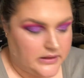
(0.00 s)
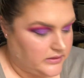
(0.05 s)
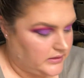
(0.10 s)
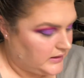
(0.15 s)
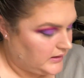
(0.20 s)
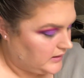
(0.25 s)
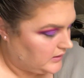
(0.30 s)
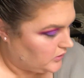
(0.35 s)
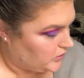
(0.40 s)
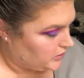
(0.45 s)
I
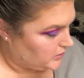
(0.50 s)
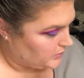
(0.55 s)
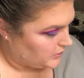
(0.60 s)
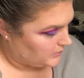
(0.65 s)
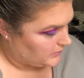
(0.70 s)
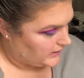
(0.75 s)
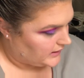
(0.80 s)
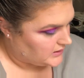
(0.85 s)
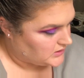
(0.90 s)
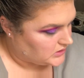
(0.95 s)
think on the
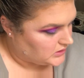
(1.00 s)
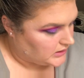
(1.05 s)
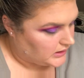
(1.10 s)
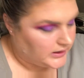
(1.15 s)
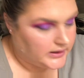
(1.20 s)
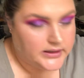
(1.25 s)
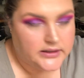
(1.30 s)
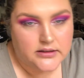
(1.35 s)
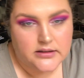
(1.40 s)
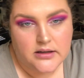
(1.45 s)
bottom lash
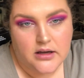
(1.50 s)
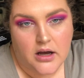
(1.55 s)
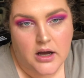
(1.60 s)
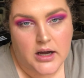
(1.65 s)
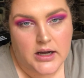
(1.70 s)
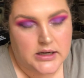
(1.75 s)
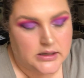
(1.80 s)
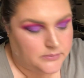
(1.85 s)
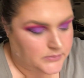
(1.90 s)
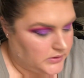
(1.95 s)
line,
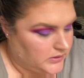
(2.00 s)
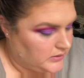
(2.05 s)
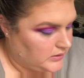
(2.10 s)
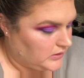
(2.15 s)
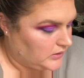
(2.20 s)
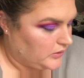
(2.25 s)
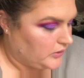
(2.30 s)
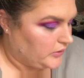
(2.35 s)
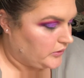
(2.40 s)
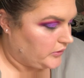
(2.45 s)
I'm going
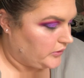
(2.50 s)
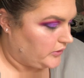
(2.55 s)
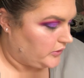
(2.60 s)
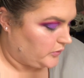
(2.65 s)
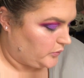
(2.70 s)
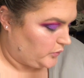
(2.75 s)
to go